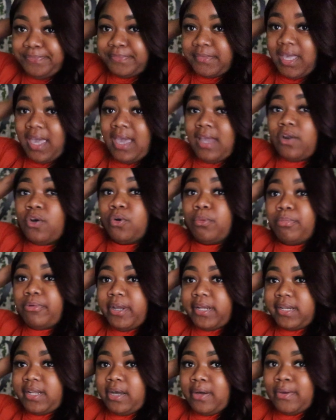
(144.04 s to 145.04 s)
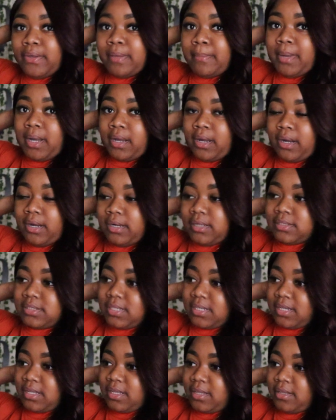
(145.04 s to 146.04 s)
I had a whole breakdown in my car
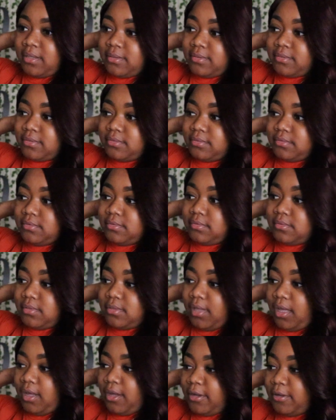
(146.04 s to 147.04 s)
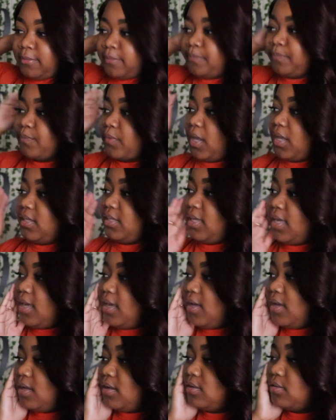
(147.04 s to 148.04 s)
today. Um
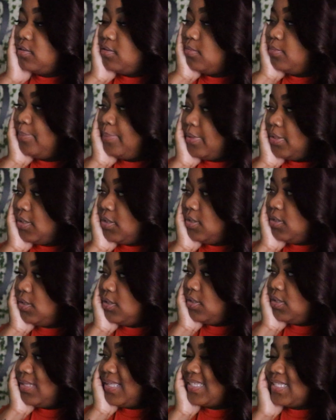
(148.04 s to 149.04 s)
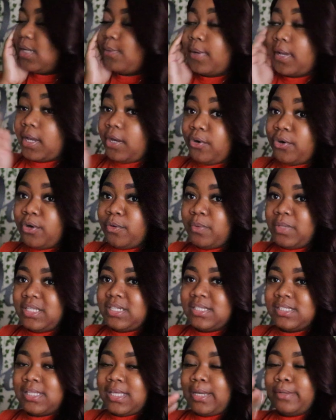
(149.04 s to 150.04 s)
yeah, but that's not what I got on her really
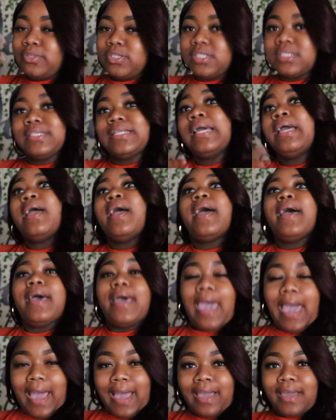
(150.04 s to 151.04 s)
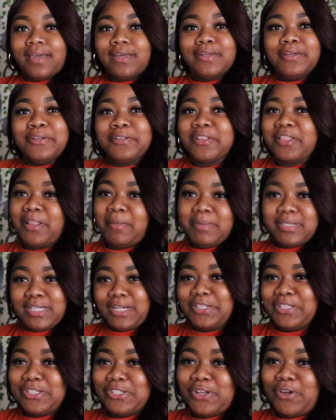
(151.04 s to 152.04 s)
to say. I was just hi let me
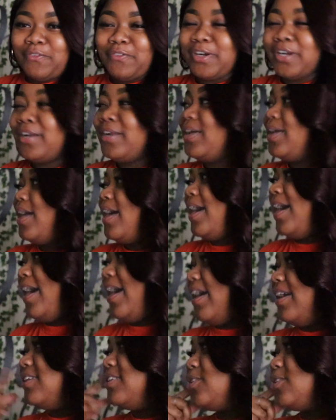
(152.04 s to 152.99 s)
start this over. Hi.